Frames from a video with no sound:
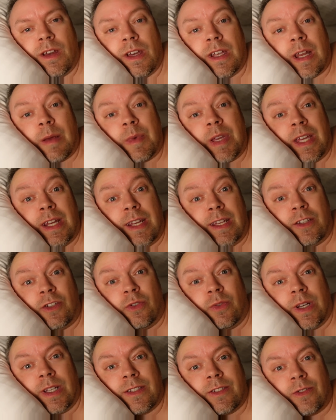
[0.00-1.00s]
And I'm getting
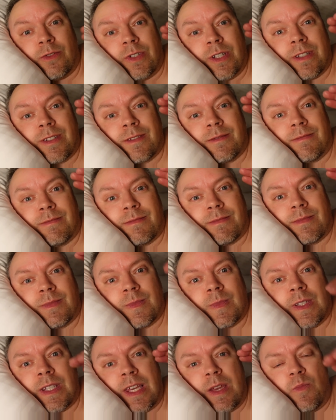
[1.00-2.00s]
to it, so just
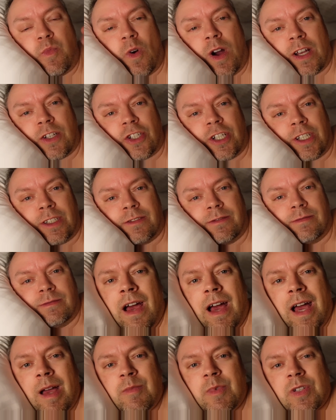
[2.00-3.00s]
keep watching.
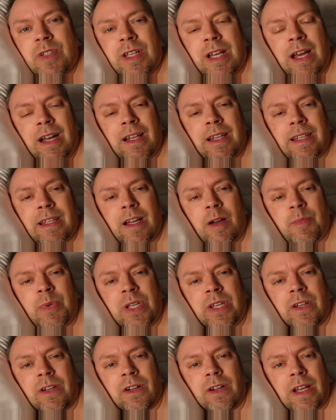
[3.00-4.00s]
I'm just cuddling up
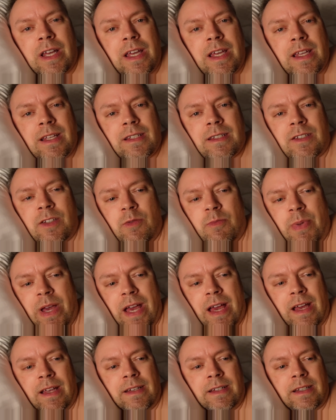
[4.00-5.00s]
here into
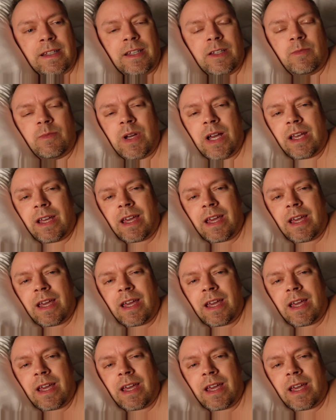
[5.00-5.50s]
bed in my